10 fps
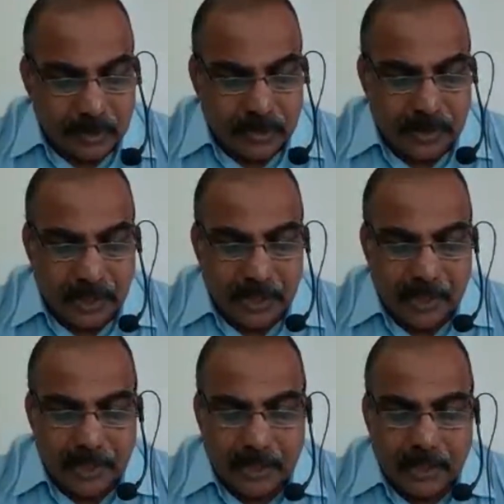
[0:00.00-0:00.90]
Okay.
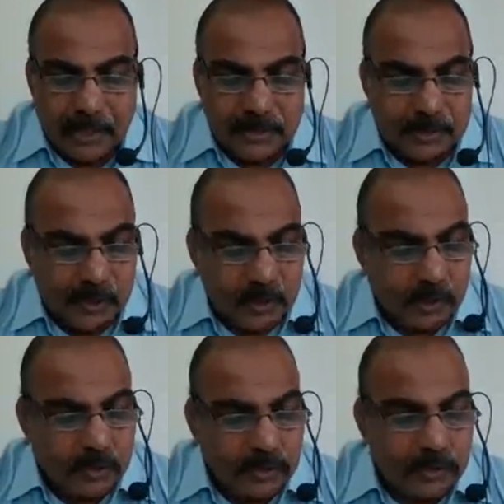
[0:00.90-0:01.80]

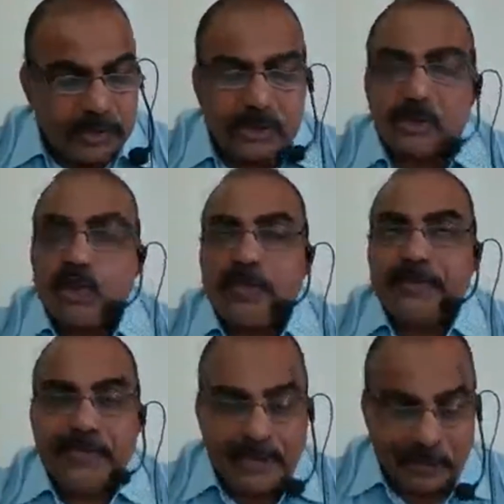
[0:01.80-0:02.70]
So this should not
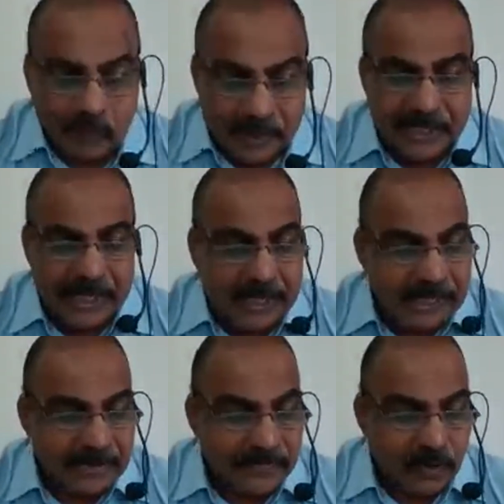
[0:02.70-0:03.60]
be there. Once a
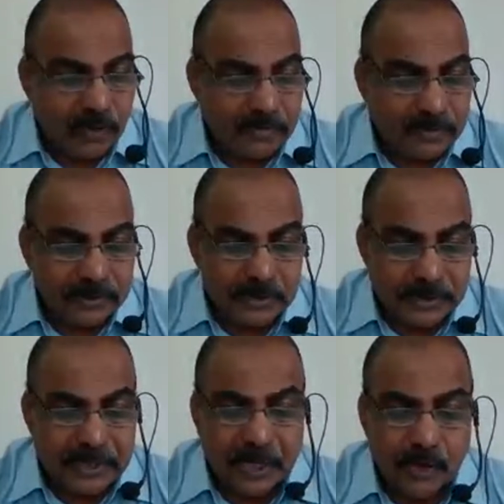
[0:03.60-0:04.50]
kink is formed,
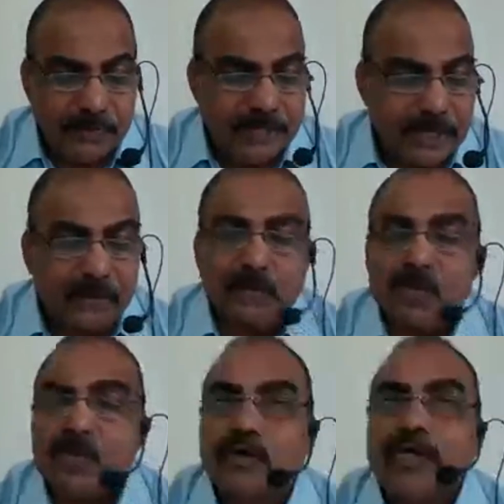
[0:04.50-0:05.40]
it cannot be
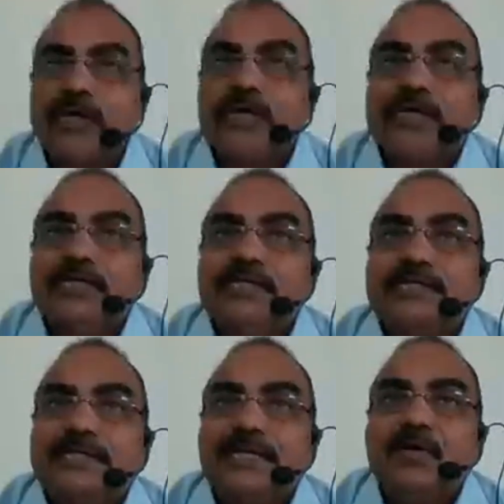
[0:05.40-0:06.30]
removed on a
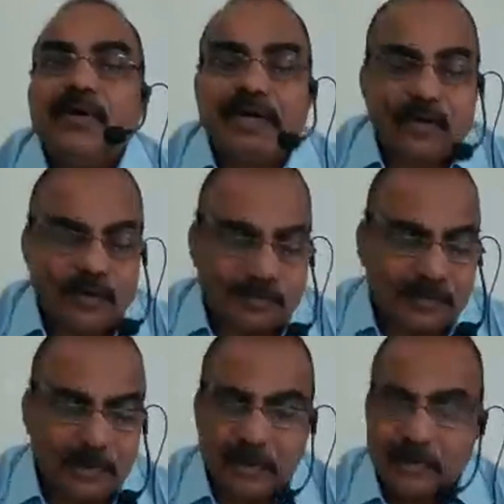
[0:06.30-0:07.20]
steel wire rope.
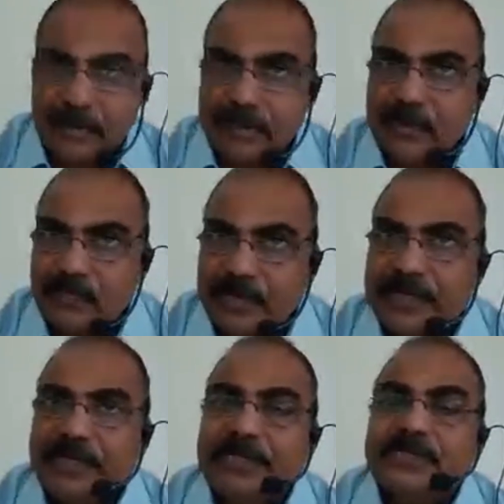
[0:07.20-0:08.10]
It will be
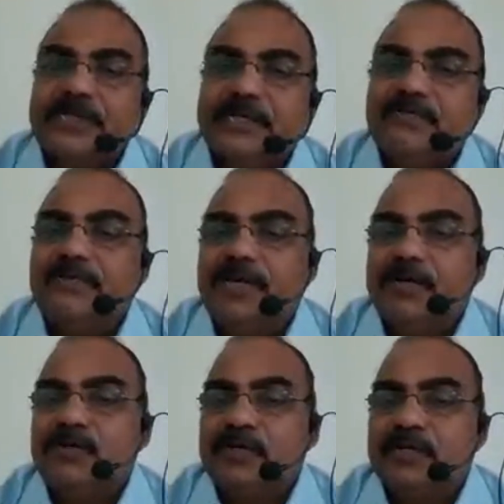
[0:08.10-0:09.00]
very
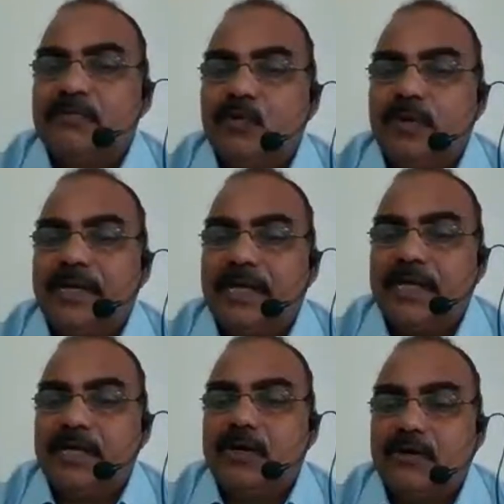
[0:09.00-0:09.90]
difficult to remove a
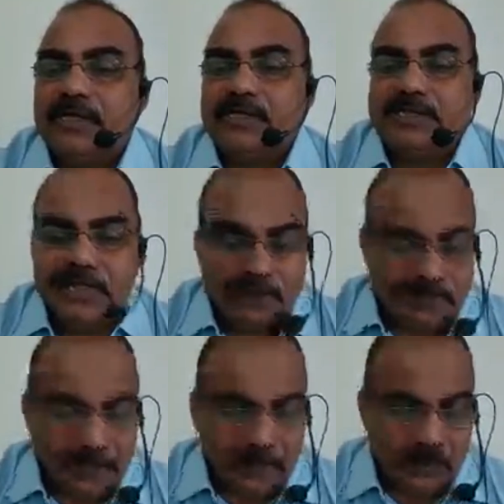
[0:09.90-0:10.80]
kink on a steel
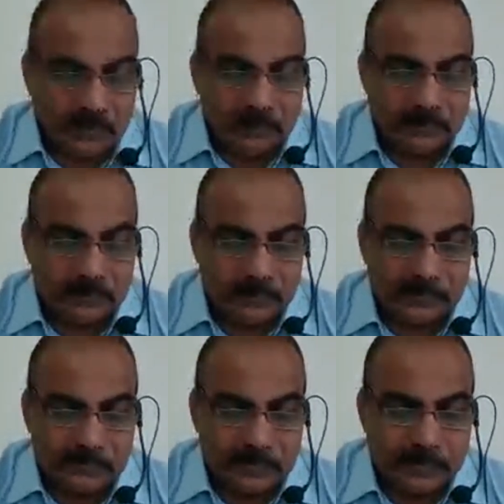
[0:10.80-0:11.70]
wire rope.
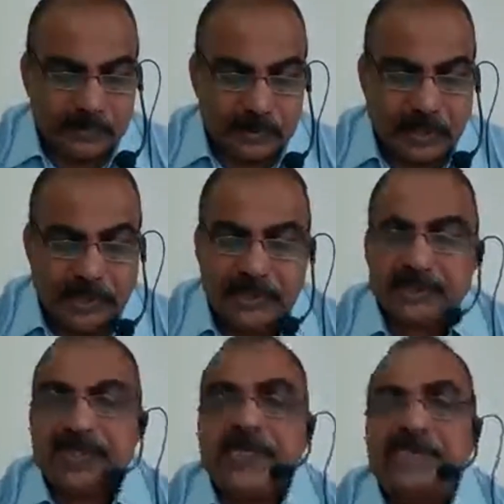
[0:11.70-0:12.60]
And the
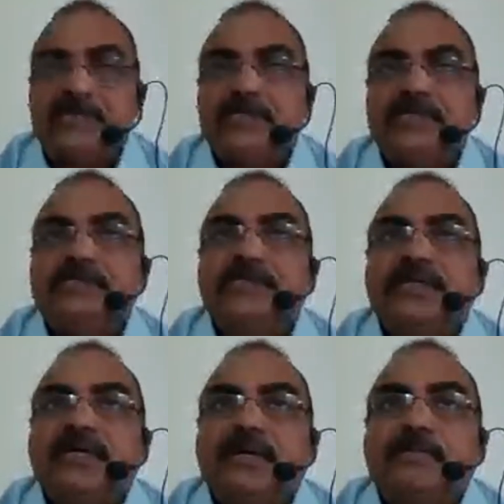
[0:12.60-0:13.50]
strength is
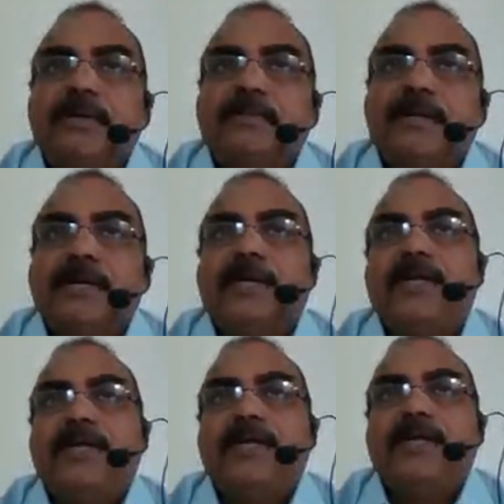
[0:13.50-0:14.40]
permanently